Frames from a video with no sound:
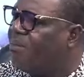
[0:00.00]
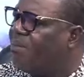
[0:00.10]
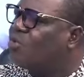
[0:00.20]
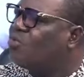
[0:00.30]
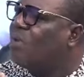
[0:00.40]

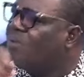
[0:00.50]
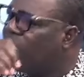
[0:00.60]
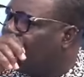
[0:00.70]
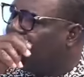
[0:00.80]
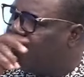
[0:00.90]
But
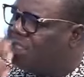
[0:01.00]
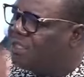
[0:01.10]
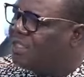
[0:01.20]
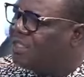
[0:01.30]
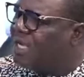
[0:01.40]
200
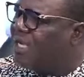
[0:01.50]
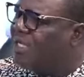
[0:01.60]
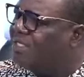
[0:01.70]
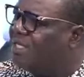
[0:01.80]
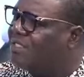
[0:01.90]
years later,
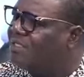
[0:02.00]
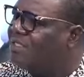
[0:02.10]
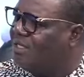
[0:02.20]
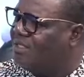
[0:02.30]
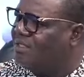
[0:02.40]
it mm-hmm. has
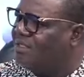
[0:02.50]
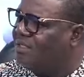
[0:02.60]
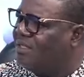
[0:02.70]
changed.